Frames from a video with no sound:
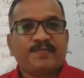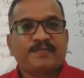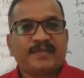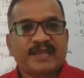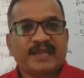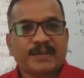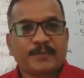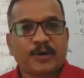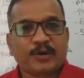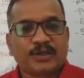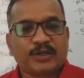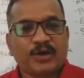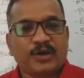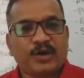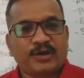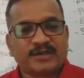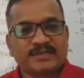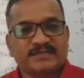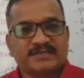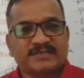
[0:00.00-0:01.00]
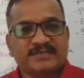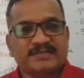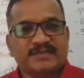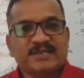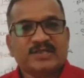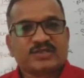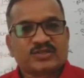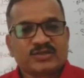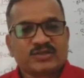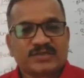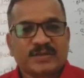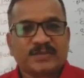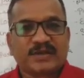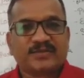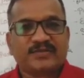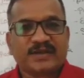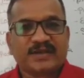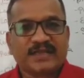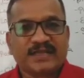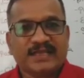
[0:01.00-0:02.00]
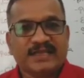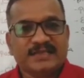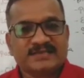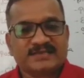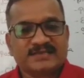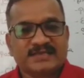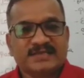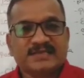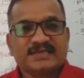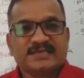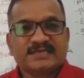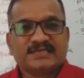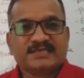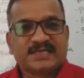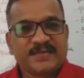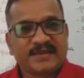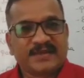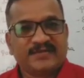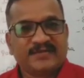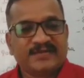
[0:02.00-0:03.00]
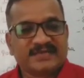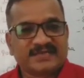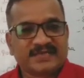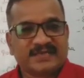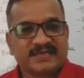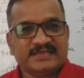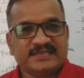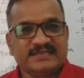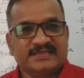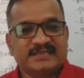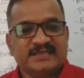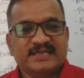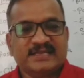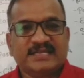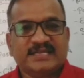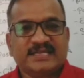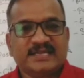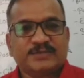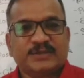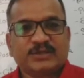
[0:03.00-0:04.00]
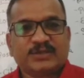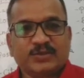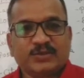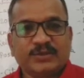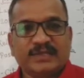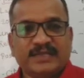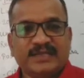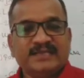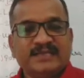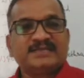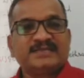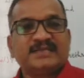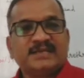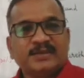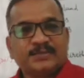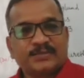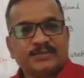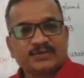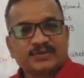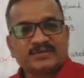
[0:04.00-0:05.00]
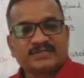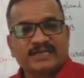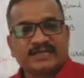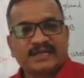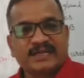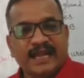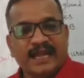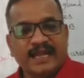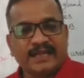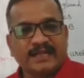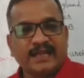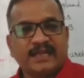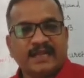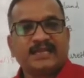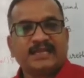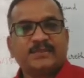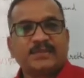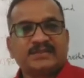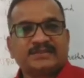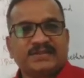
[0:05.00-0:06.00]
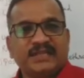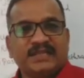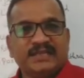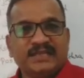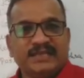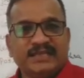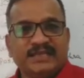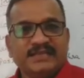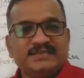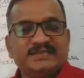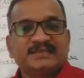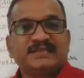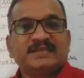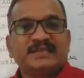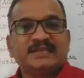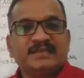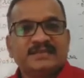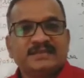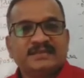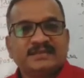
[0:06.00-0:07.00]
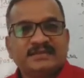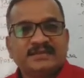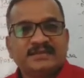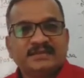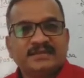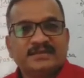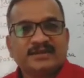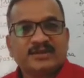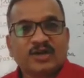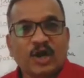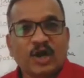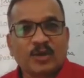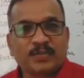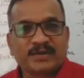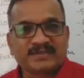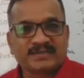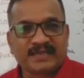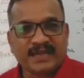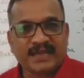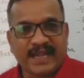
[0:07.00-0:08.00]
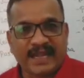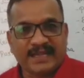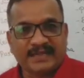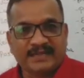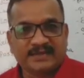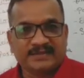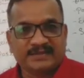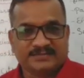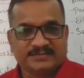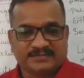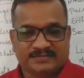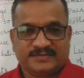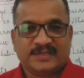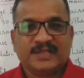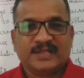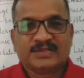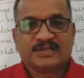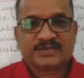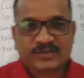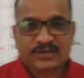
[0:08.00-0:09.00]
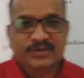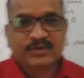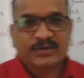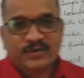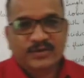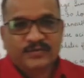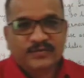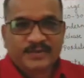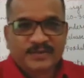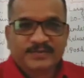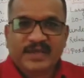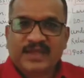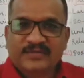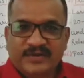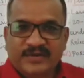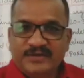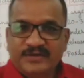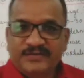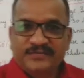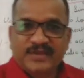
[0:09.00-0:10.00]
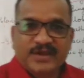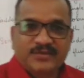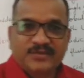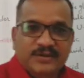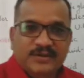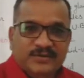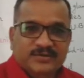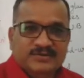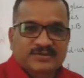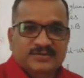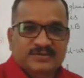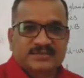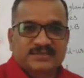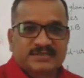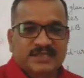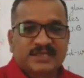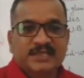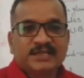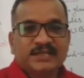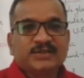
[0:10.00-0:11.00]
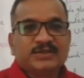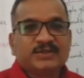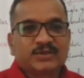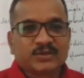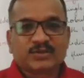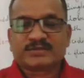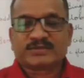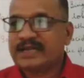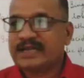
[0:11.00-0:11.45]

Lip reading: reproductive organs. So number one is seminal vesicles. Number two is prostate gland. Number three is Cowper's gland. So one by one we are going to see those